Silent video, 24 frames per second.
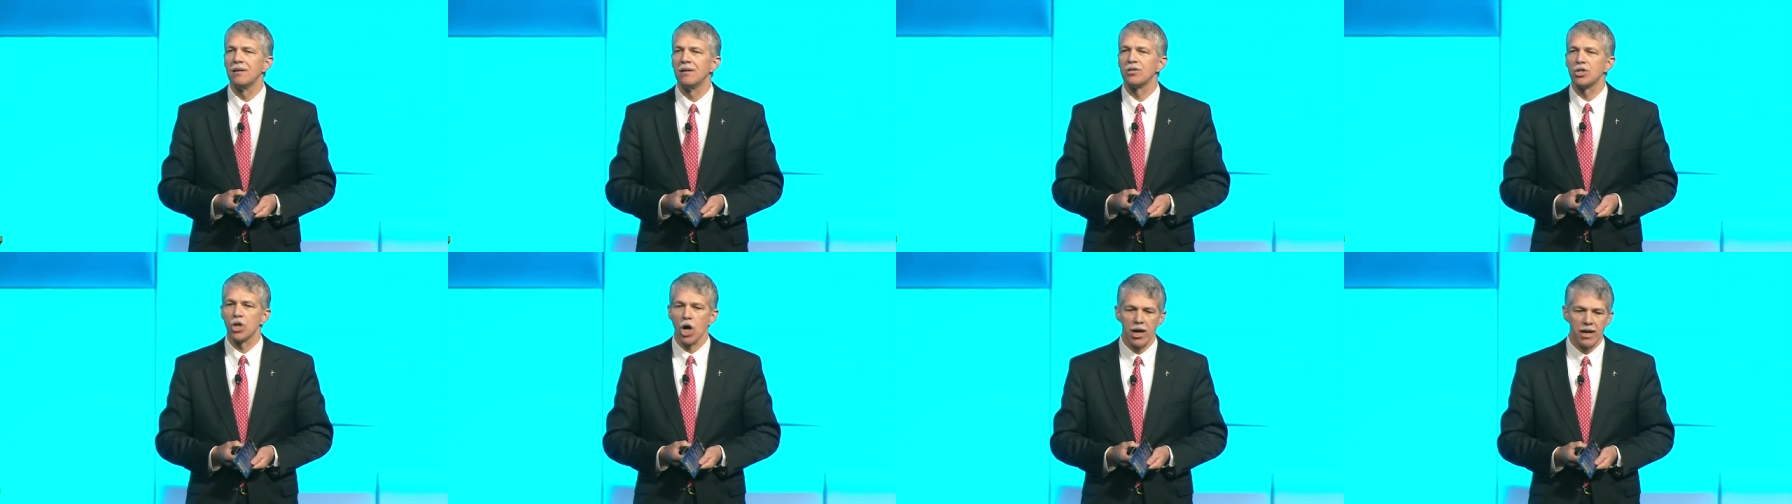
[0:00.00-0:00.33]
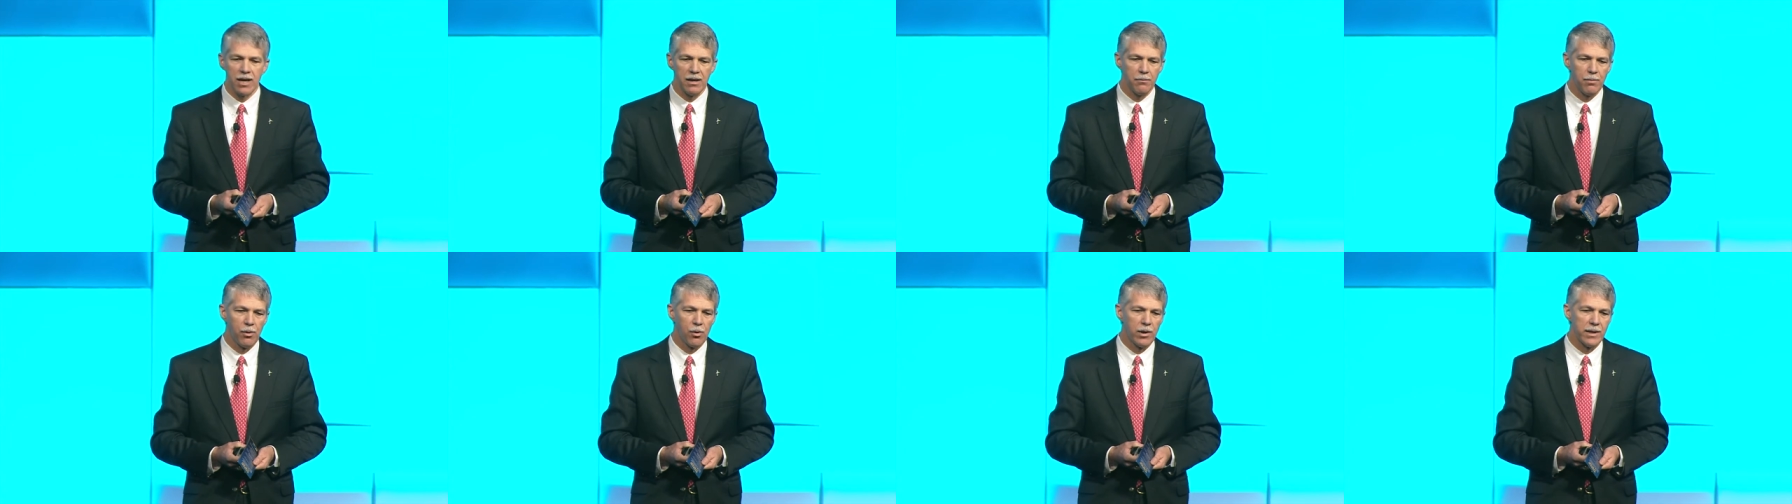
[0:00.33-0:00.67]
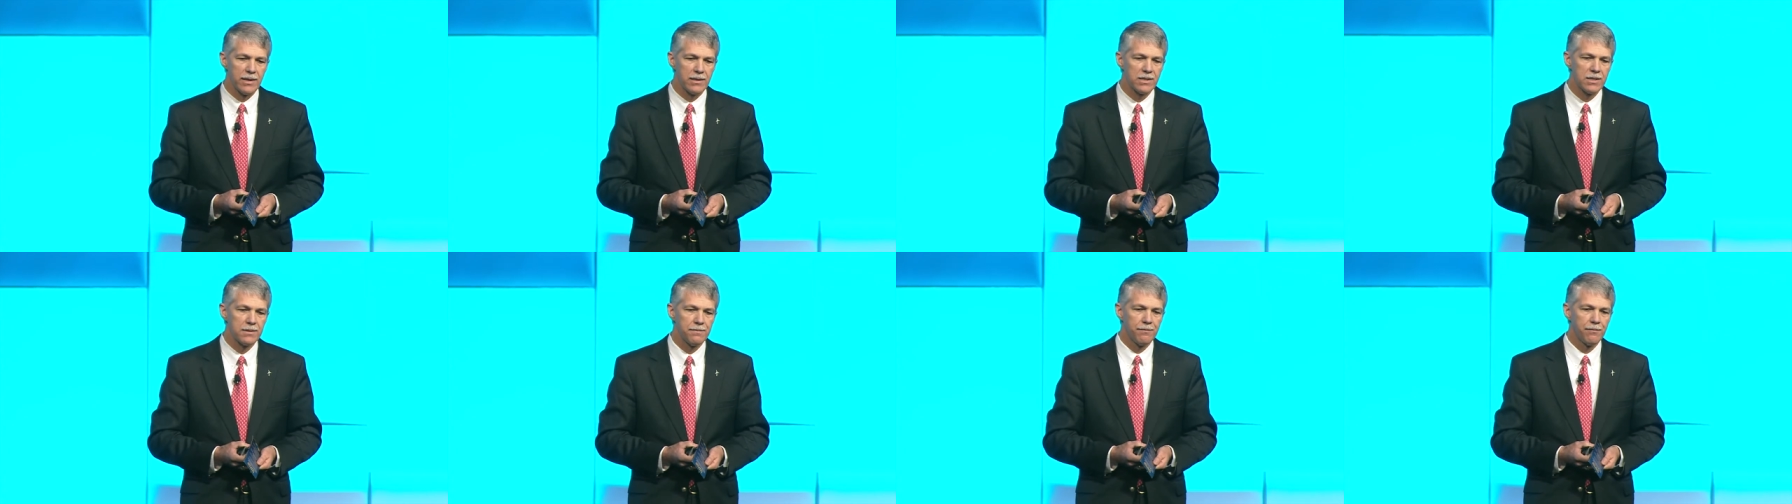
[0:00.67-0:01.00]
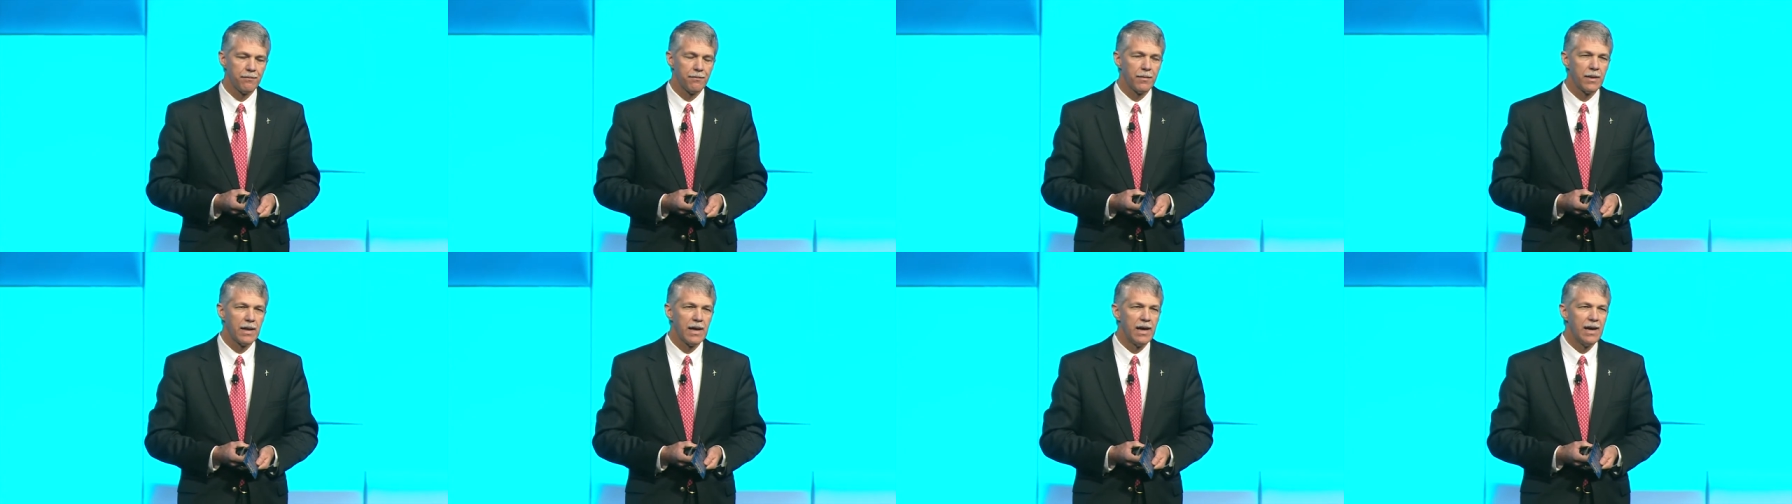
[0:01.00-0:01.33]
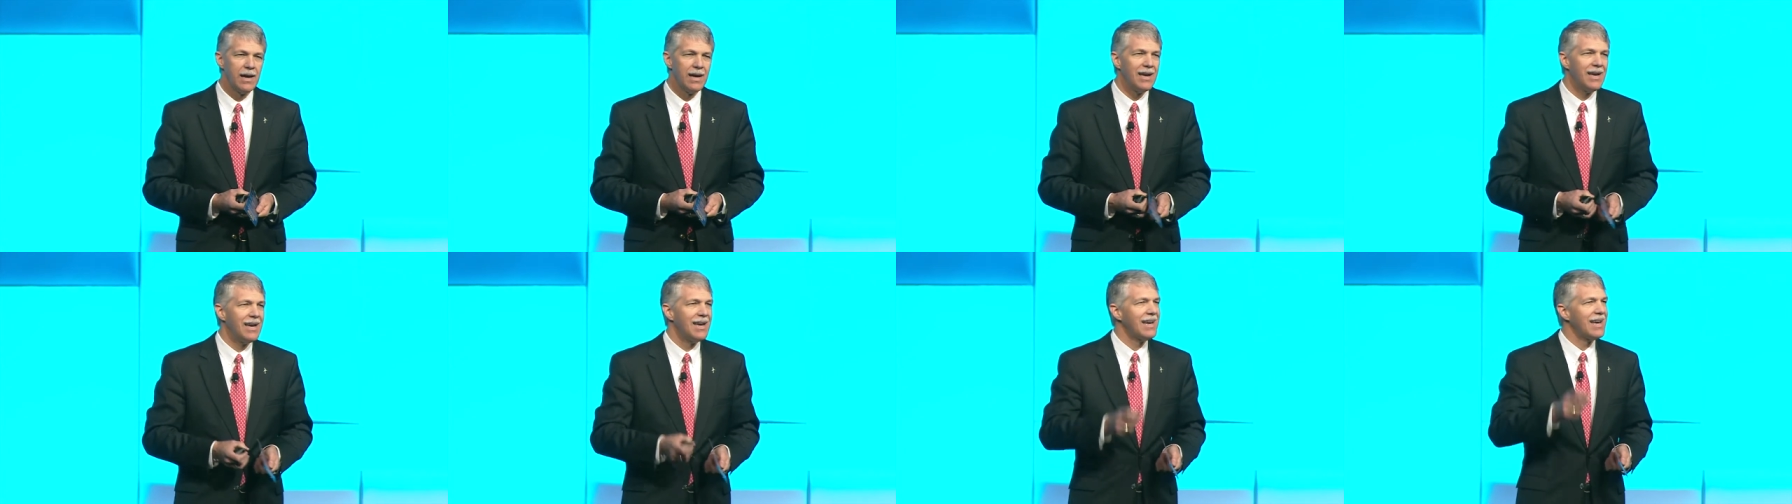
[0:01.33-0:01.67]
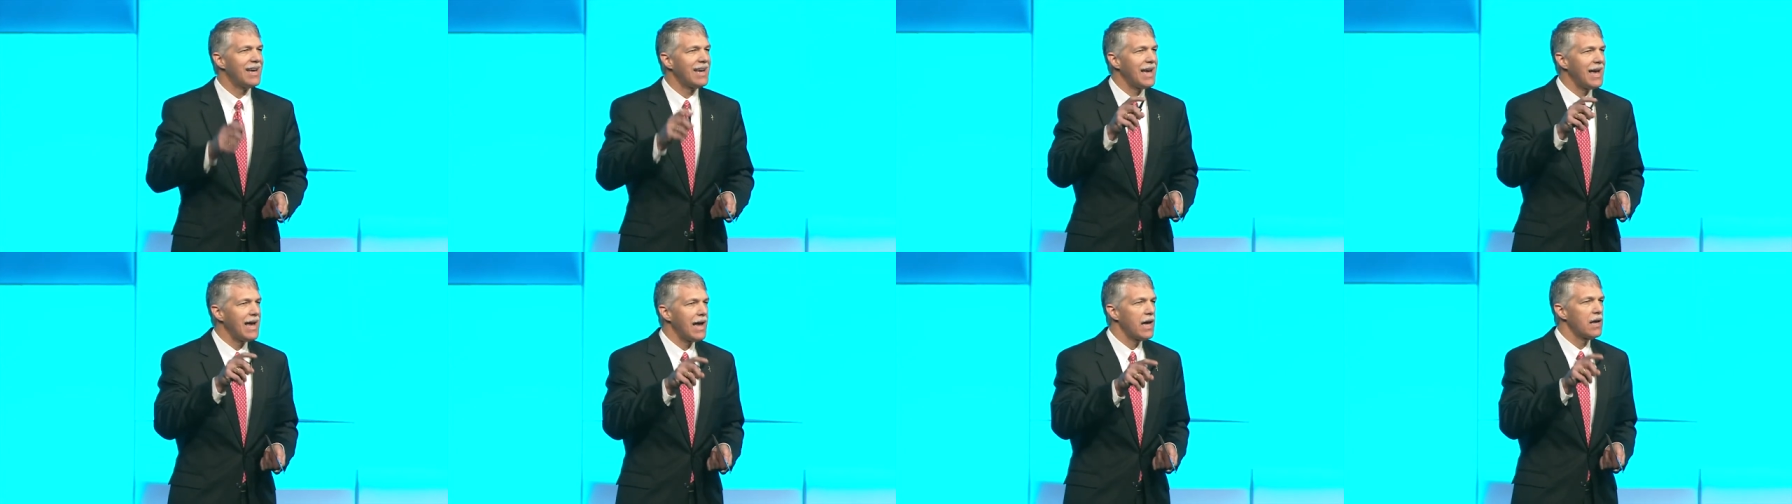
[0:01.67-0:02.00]
talking points.
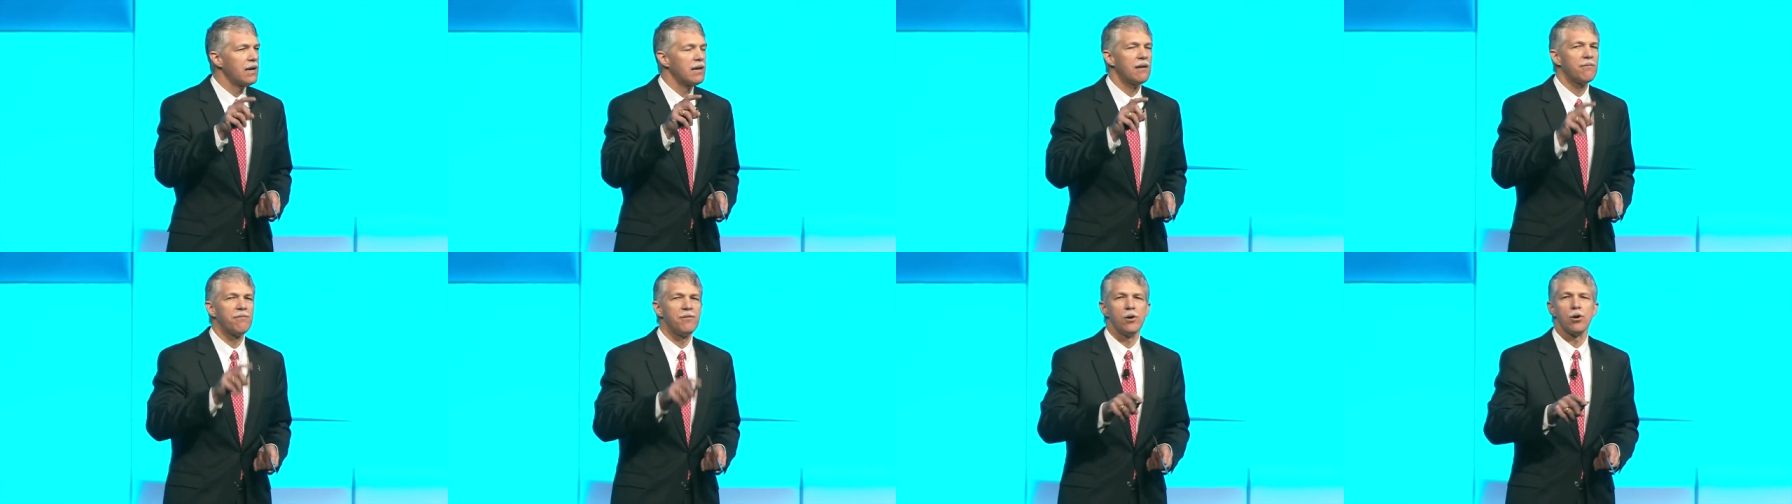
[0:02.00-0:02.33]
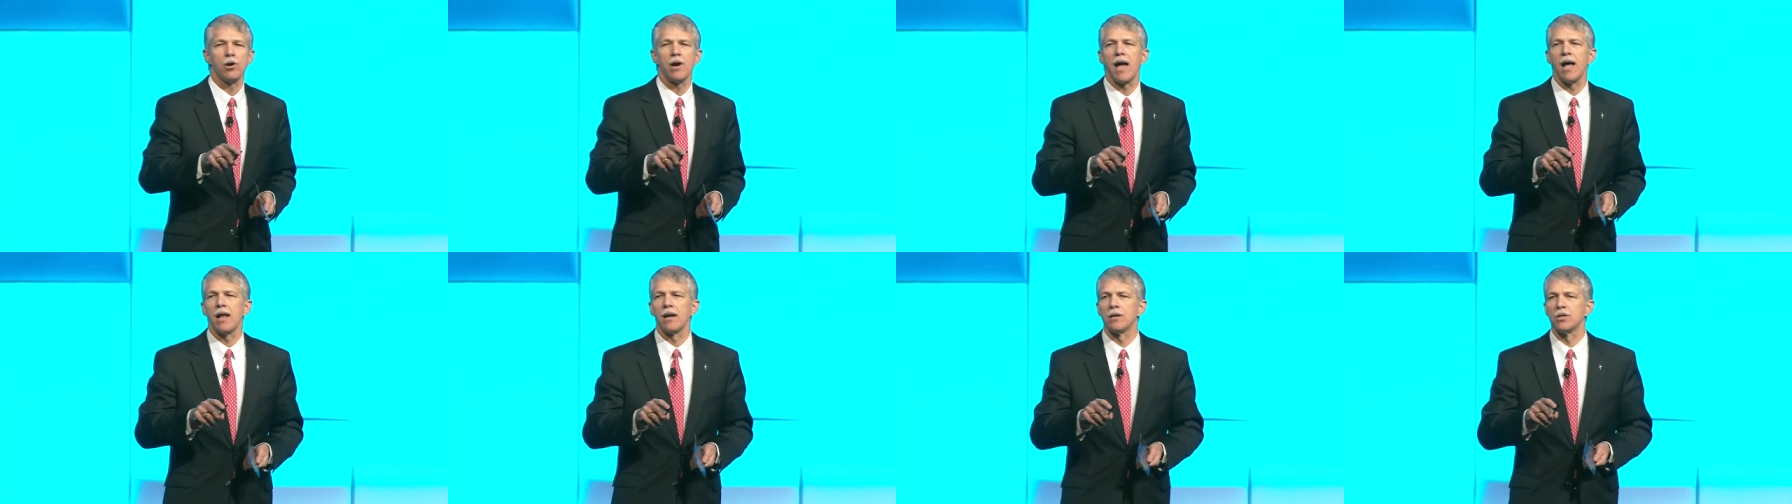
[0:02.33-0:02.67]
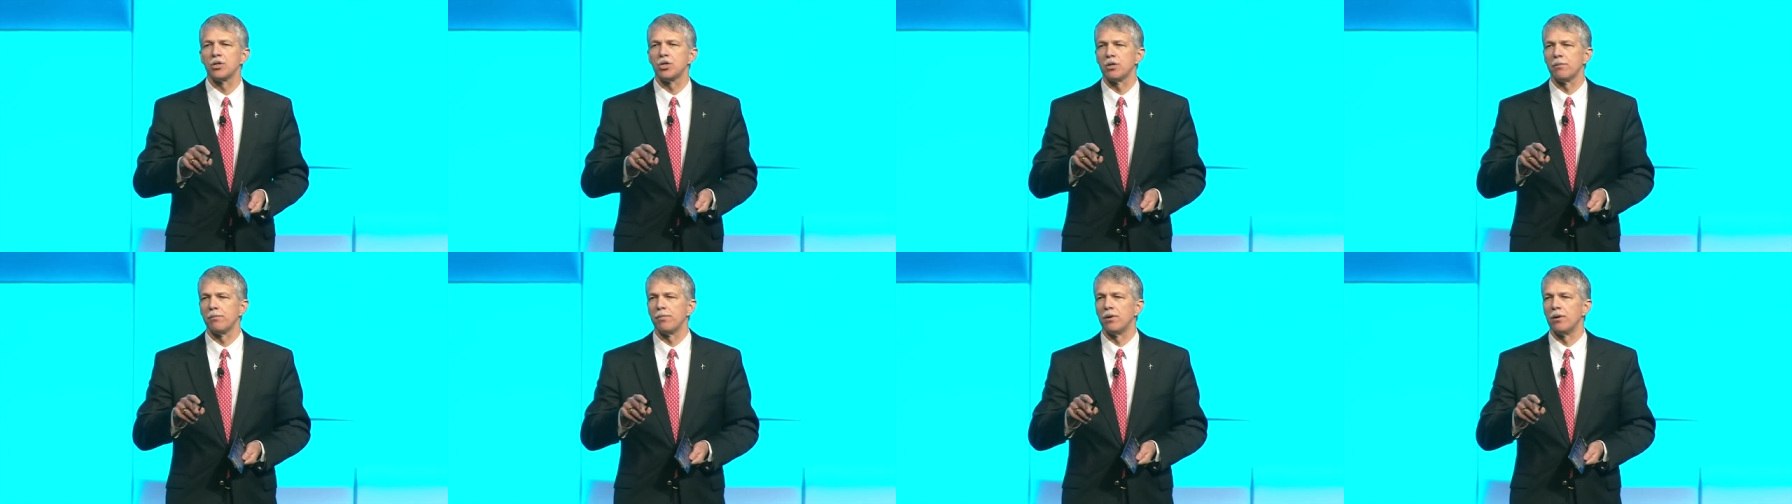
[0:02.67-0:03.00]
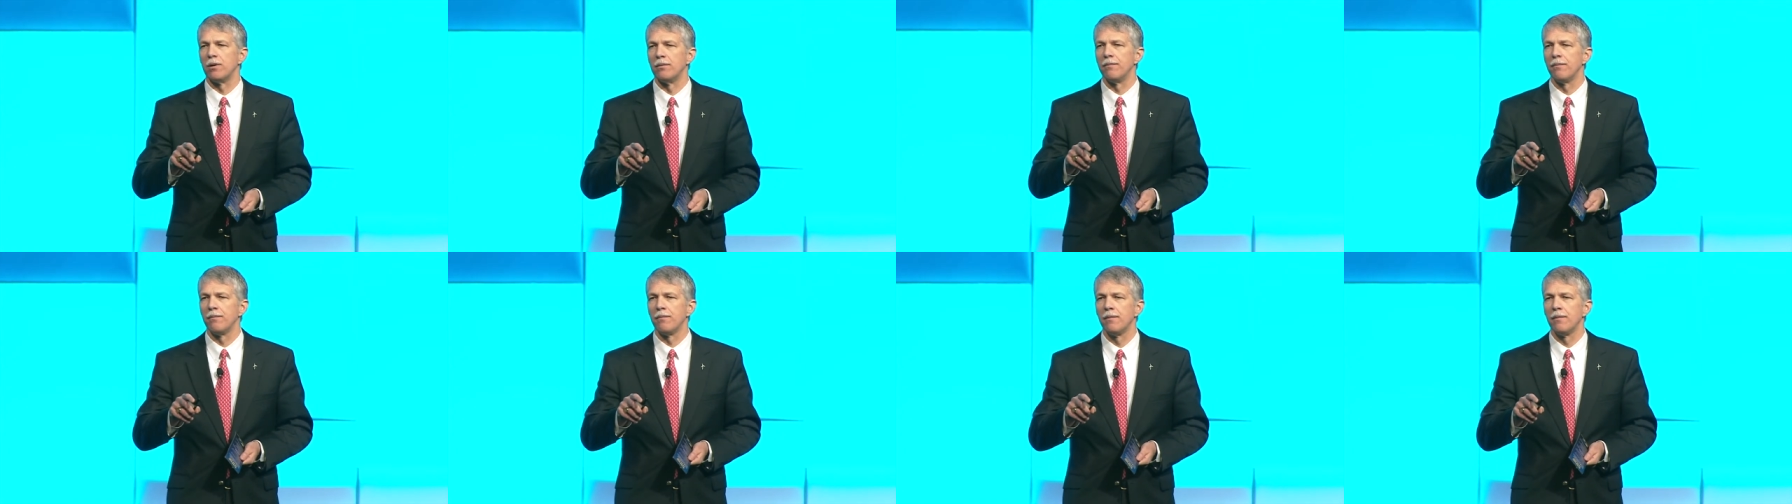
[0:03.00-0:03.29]
And if you're eligible,